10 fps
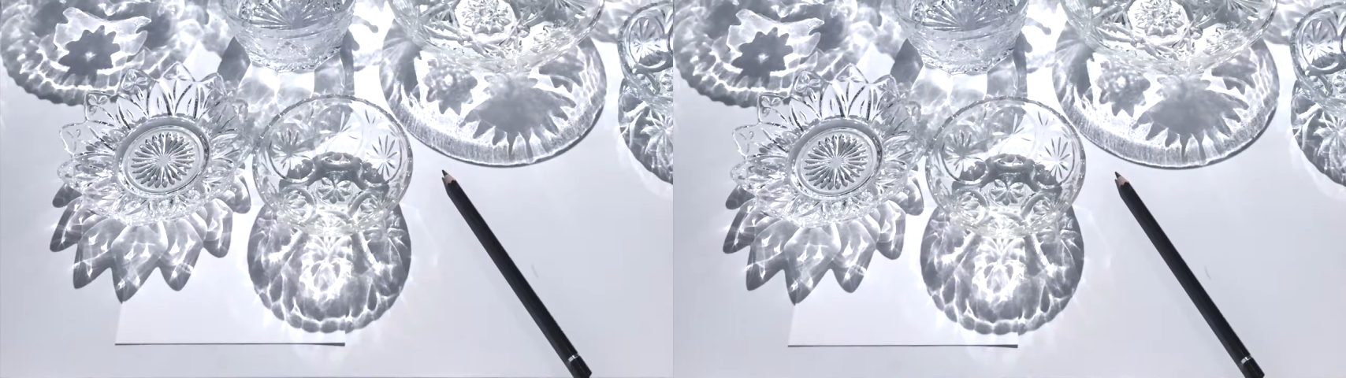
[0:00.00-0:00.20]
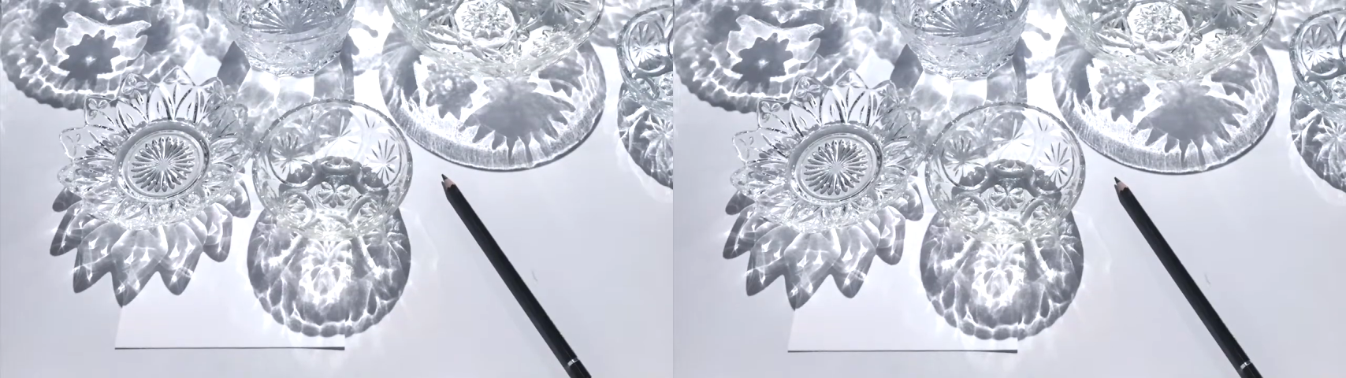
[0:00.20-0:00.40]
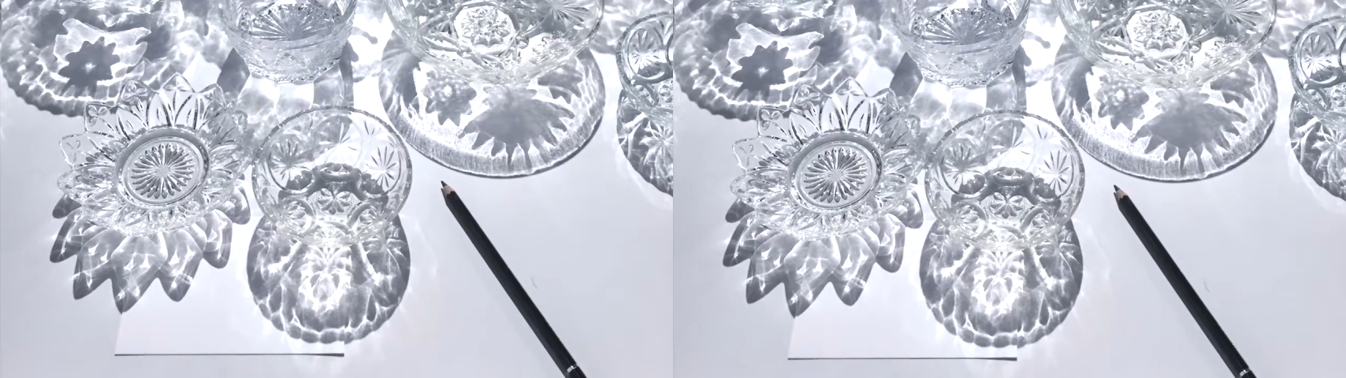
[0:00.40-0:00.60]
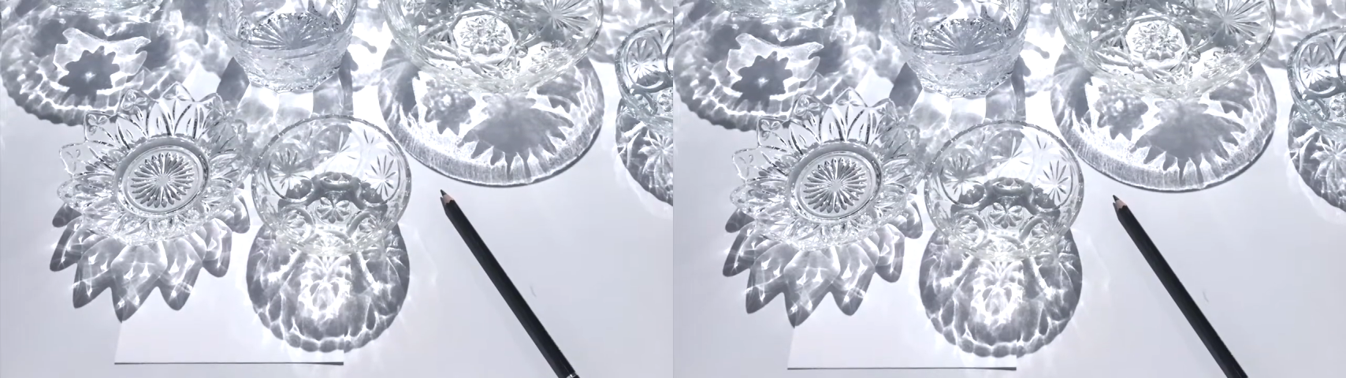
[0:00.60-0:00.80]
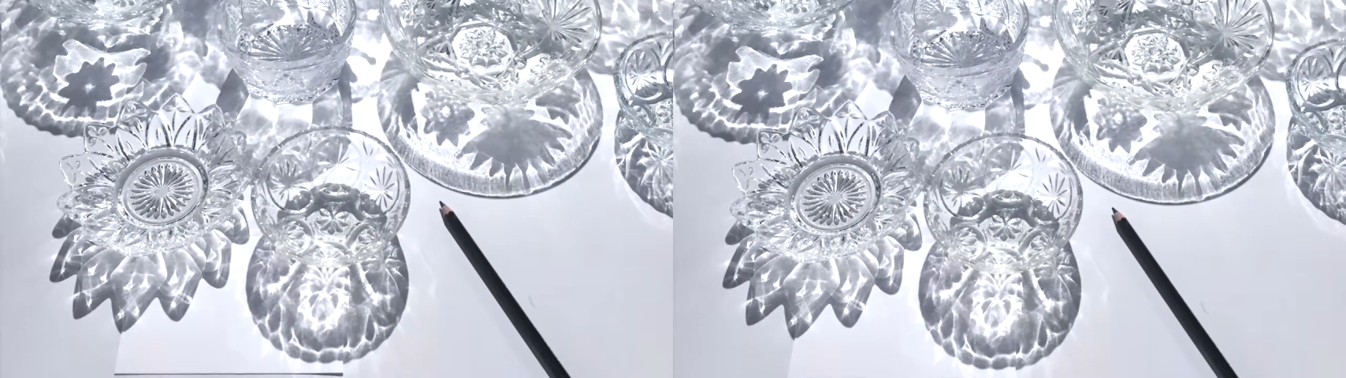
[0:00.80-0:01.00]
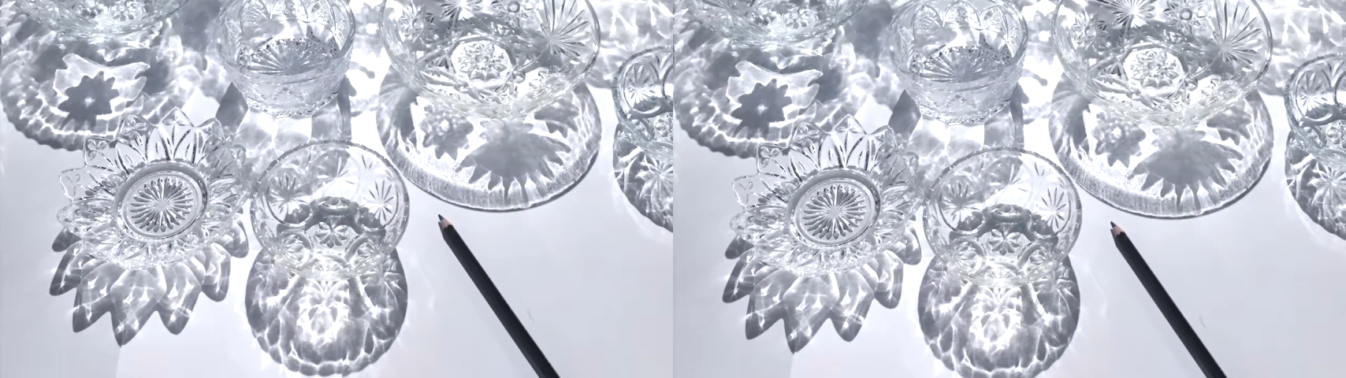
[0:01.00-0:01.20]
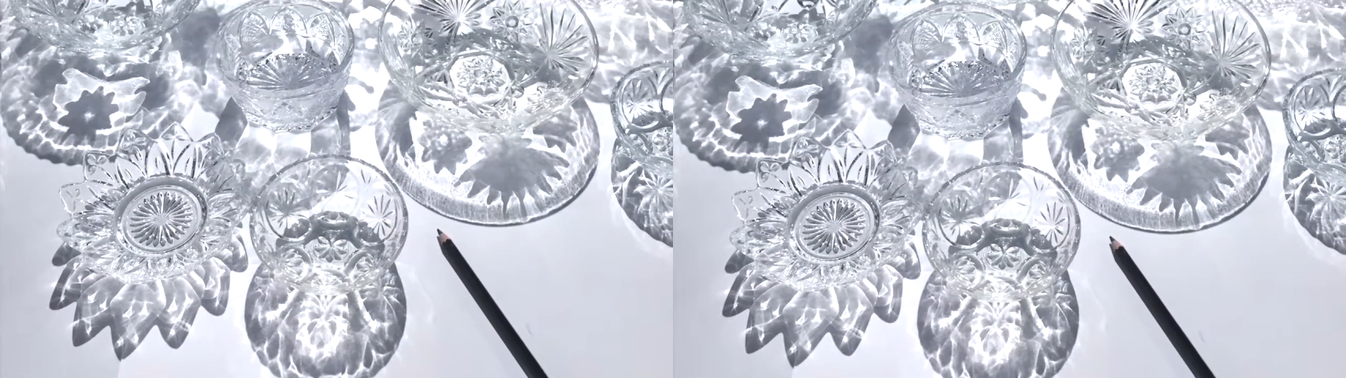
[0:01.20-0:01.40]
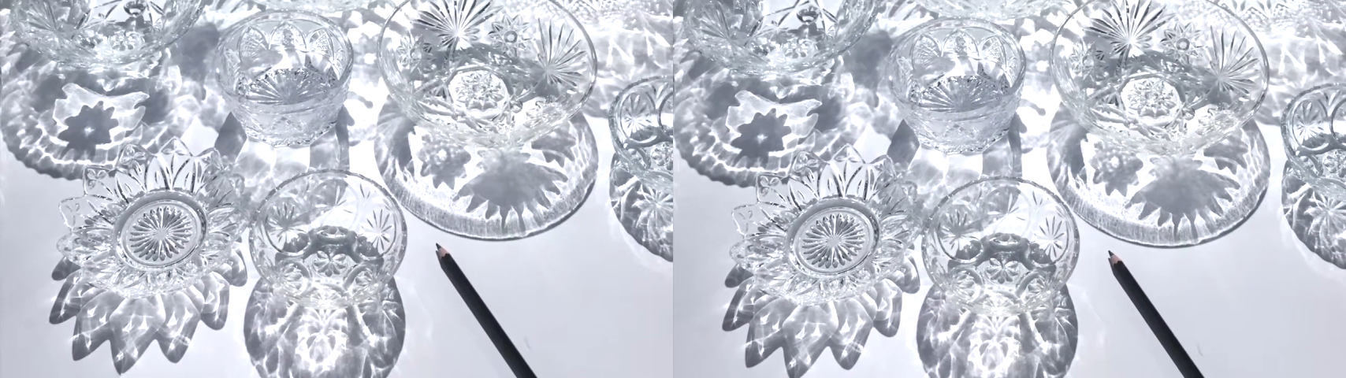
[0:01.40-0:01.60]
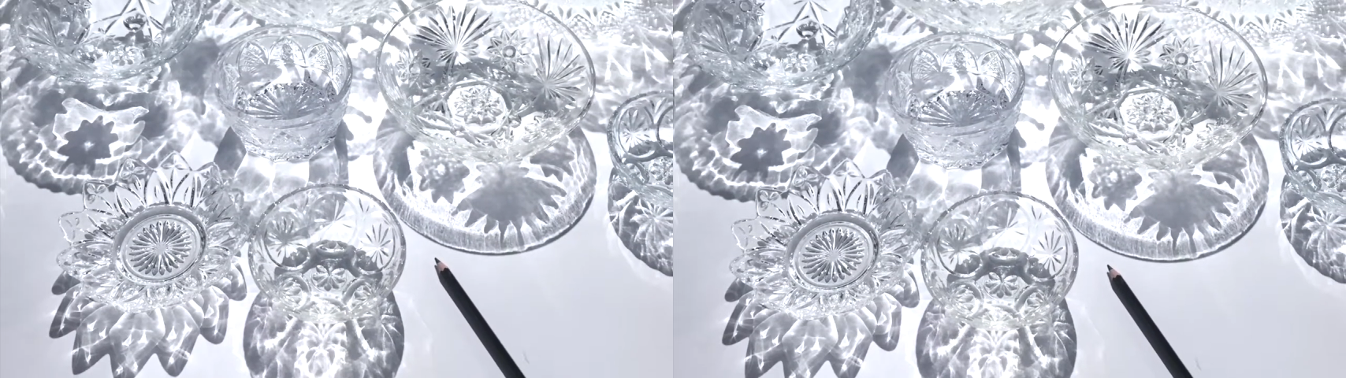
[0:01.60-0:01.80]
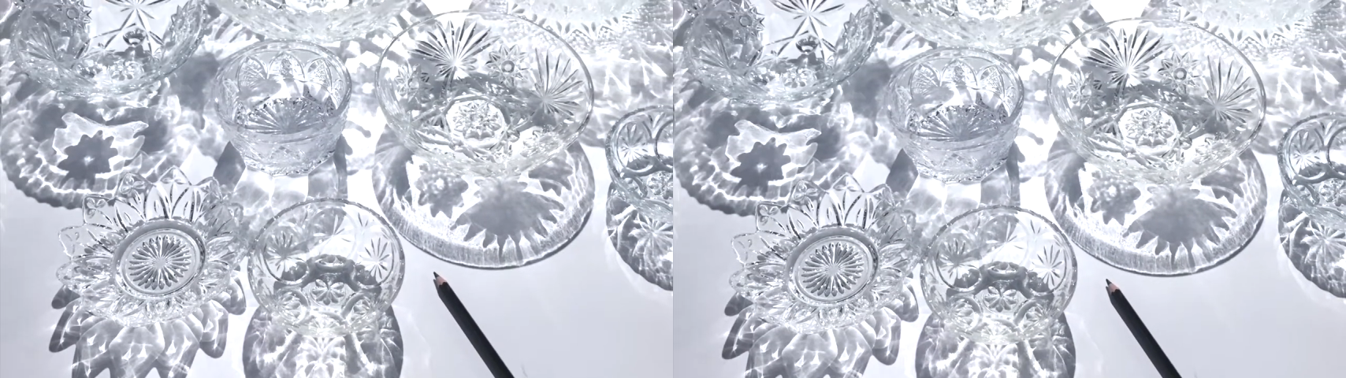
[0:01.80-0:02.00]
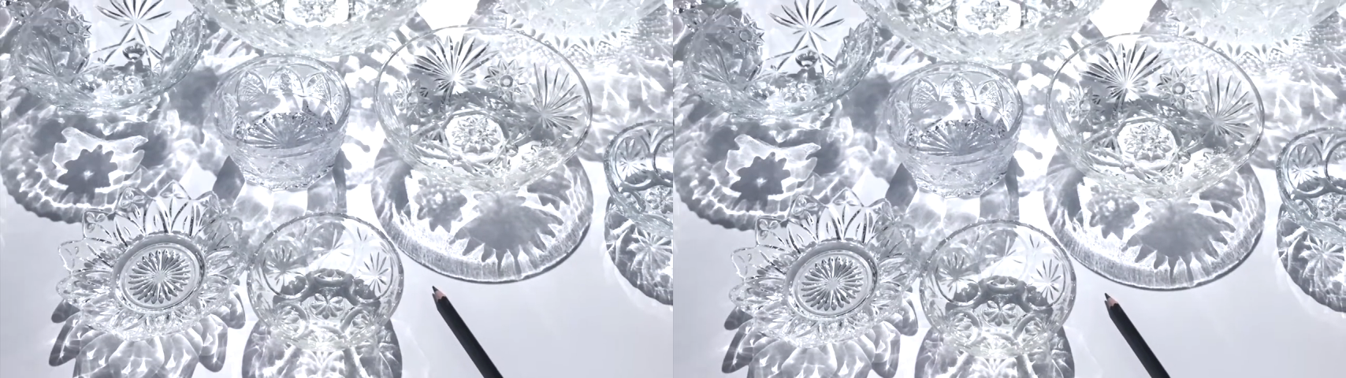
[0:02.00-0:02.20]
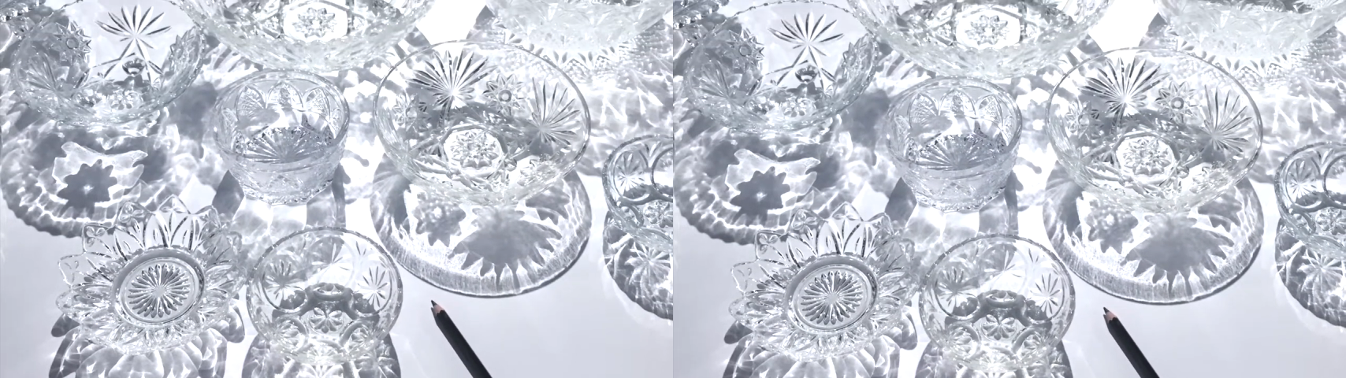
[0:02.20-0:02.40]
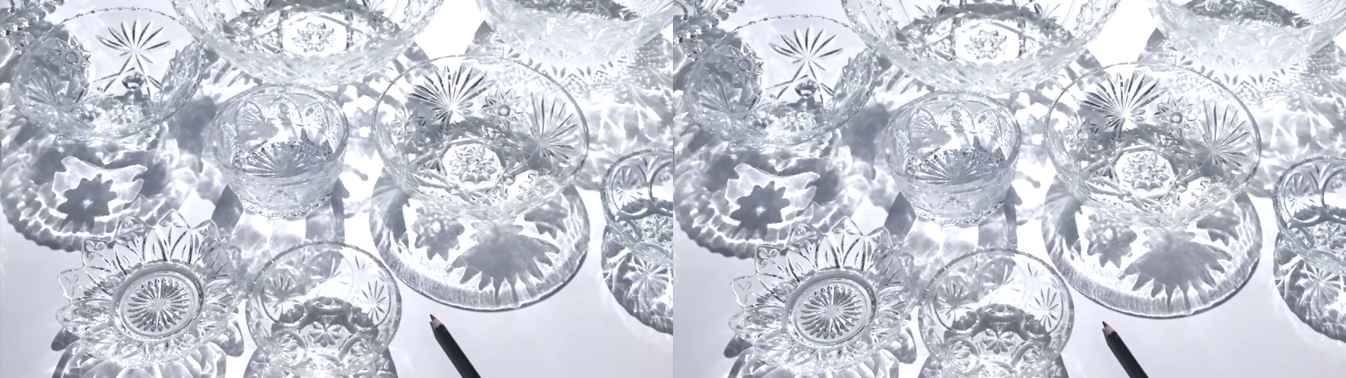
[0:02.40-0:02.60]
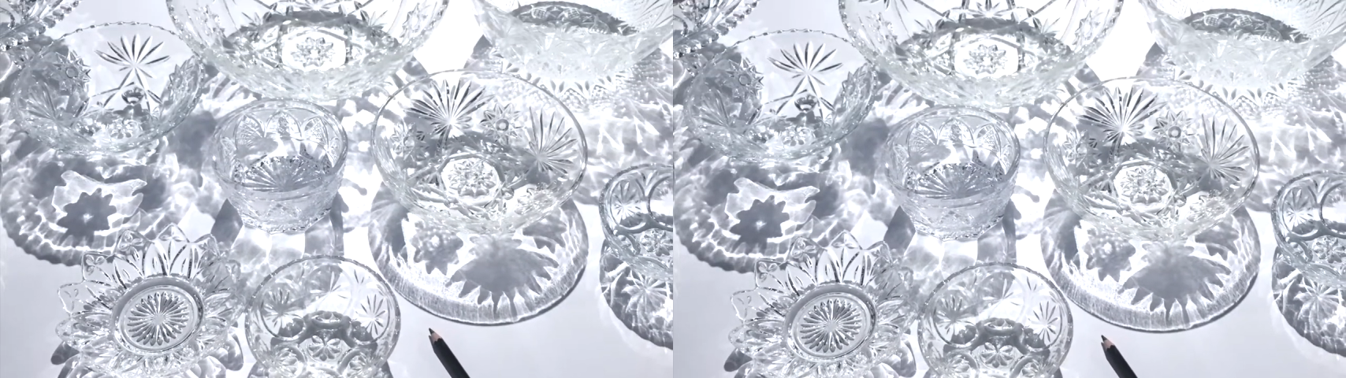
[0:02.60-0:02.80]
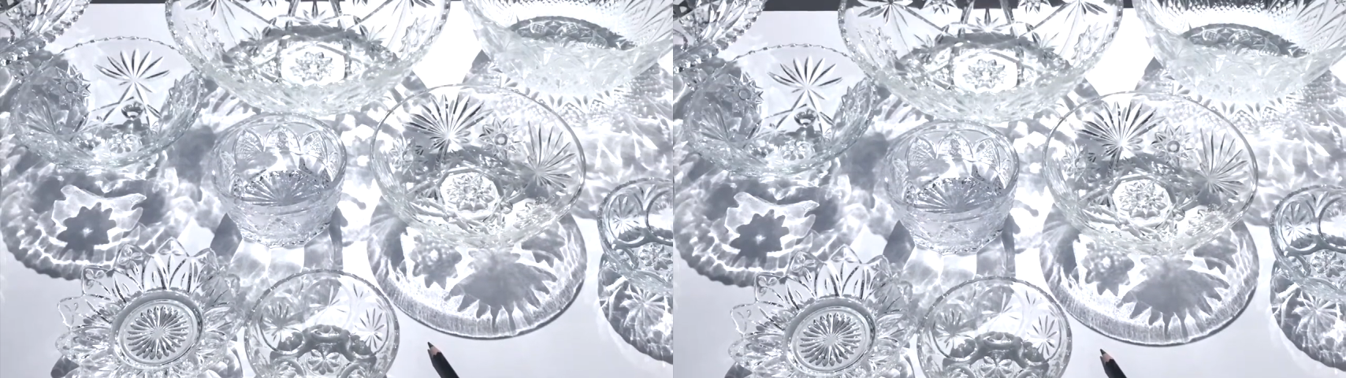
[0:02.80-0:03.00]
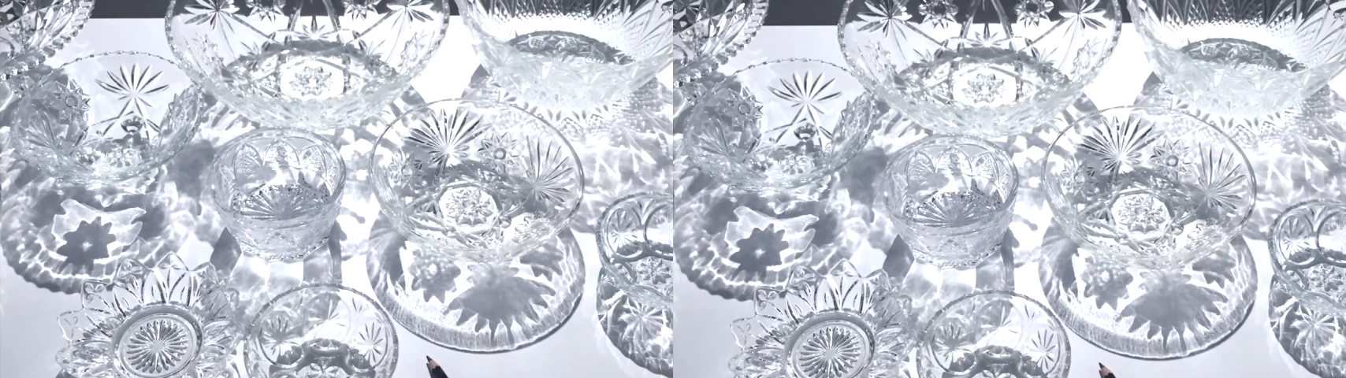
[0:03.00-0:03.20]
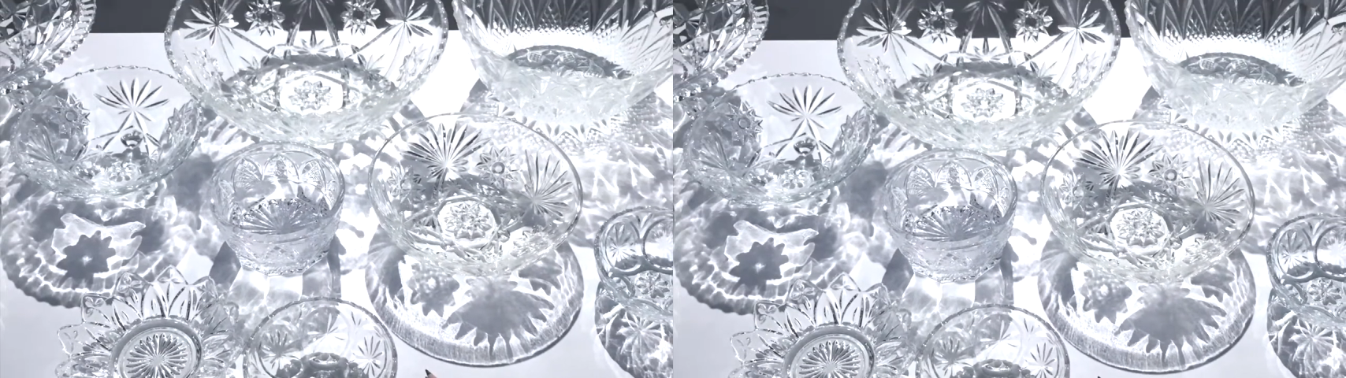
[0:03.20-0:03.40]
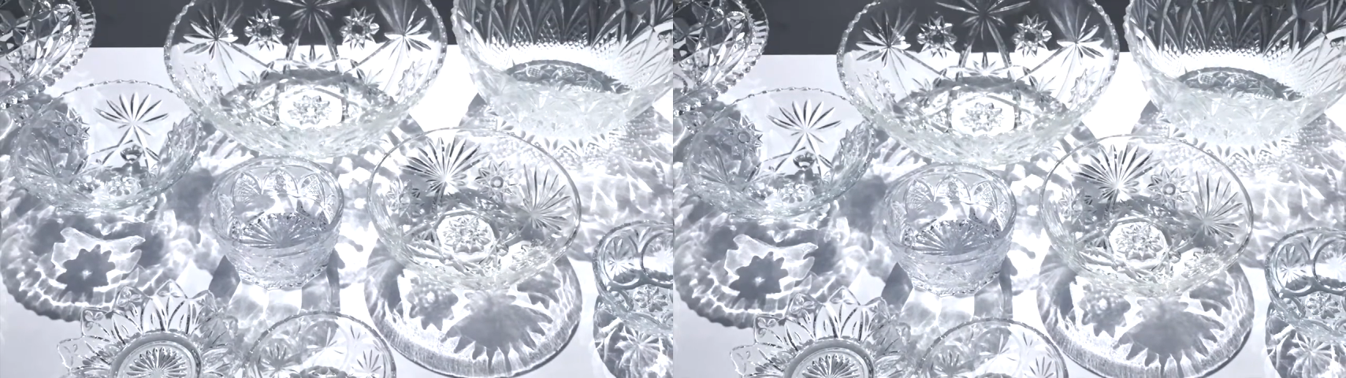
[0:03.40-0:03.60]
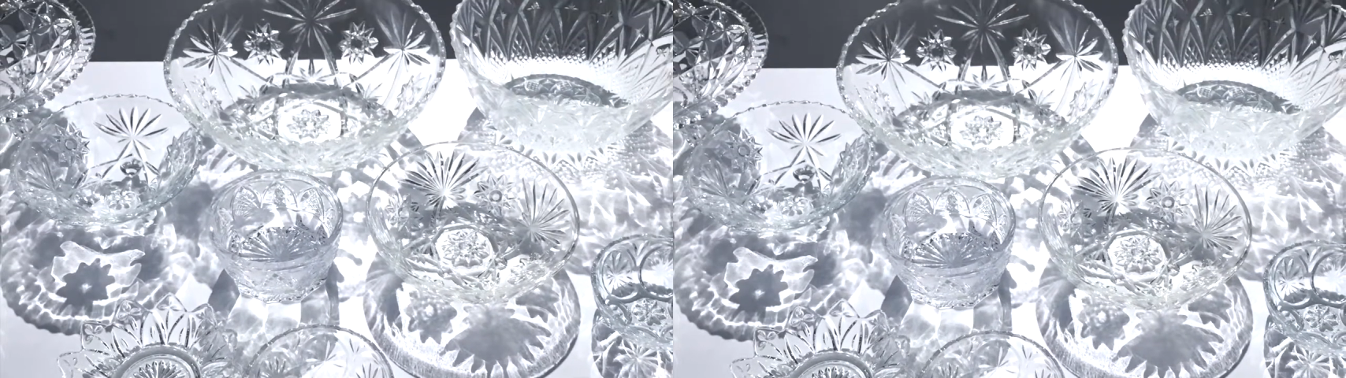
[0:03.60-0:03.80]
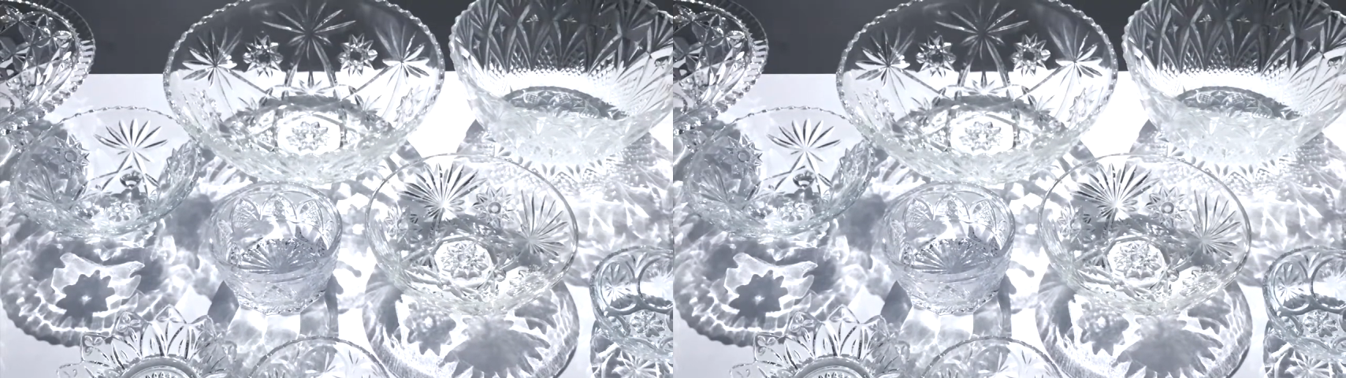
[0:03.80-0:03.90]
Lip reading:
[unreadable: no face in view]